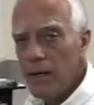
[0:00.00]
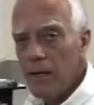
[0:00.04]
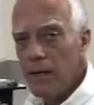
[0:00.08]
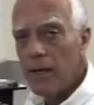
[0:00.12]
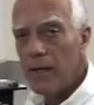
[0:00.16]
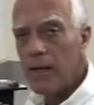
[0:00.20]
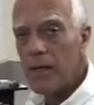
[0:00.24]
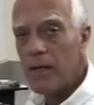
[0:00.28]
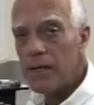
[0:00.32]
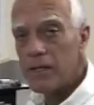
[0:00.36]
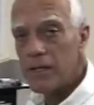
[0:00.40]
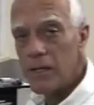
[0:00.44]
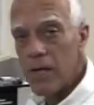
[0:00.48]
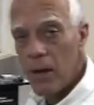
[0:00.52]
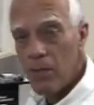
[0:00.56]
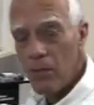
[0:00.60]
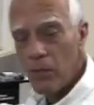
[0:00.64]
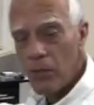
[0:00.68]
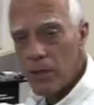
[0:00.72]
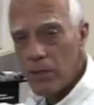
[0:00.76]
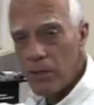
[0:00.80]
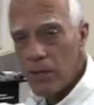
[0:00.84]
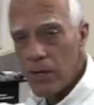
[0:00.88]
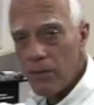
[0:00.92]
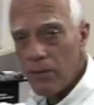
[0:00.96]
The next
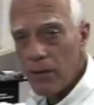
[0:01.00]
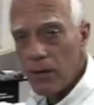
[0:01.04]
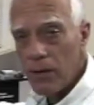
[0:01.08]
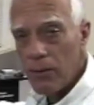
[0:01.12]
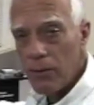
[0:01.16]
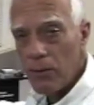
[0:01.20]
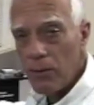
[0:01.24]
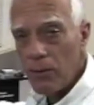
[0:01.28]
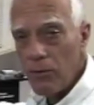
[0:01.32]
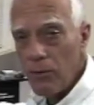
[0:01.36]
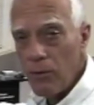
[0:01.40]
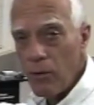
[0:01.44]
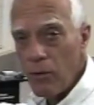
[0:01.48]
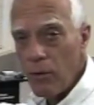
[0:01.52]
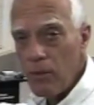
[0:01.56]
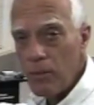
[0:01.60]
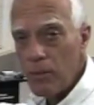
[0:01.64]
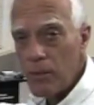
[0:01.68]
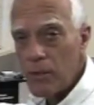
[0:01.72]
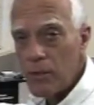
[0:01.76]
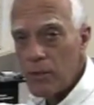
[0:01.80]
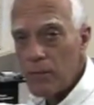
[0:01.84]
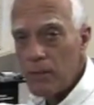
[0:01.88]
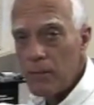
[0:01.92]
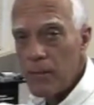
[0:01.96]
operation I'm going to perform
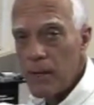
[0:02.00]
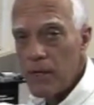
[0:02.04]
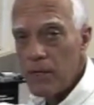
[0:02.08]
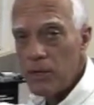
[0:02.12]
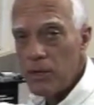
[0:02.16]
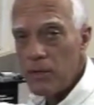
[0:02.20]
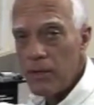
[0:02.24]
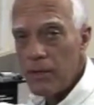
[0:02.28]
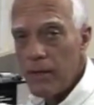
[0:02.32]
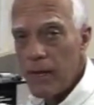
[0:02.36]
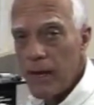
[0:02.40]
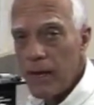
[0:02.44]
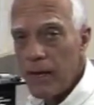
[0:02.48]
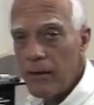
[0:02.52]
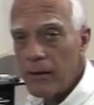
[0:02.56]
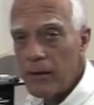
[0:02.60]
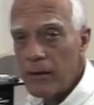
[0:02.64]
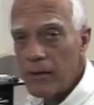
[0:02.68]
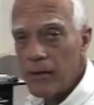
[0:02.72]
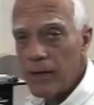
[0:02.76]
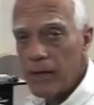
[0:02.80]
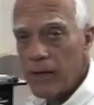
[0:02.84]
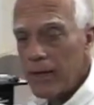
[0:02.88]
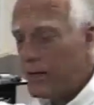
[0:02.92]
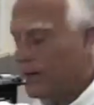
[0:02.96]
is to measure the
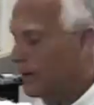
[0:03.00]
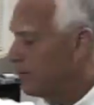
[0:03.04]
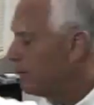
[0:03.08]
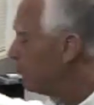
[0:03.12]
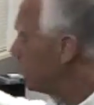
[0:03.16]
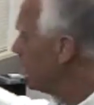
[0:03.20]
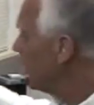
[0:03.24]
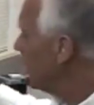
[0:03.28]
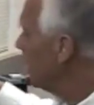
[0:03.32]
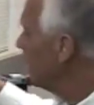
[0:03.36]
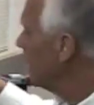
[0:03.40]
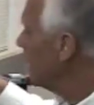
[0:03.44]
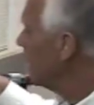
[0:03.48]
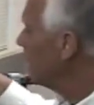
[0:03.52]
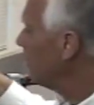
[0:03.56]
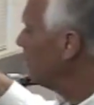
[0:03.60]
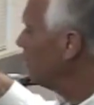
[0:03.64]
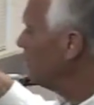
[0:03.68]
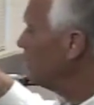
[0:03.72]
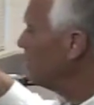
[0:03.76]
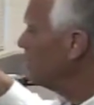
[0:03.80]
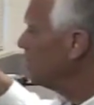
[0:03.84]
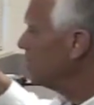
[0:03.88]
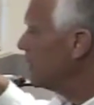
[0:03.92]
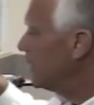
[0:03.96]
countersink. I'm
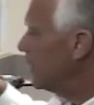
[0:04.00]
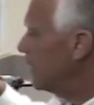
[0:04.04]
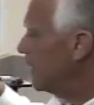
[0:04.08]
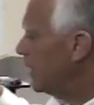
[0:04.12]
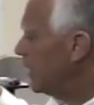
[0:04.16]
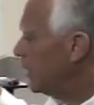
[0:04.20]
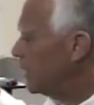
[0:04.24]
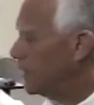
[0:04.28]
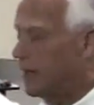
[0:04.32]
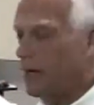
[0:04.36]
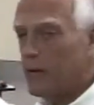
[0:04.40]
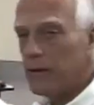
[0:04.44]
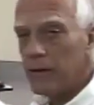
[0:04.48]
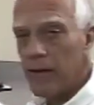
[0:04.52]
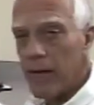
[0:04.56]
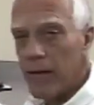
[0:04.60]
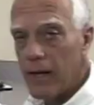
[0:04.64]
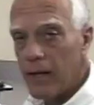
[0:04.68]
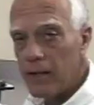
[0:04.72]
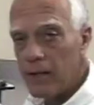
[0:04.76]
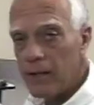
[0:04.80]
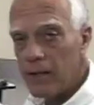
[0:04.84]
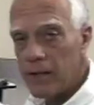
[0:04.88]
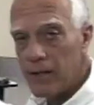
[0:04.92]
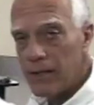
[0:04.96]
going to use the handheld
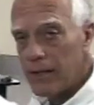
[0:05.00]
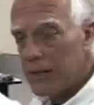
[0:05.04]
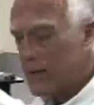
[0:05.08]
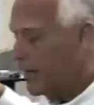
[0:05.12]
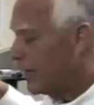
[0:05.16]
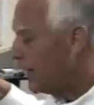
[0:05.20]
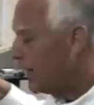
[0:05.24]
countersink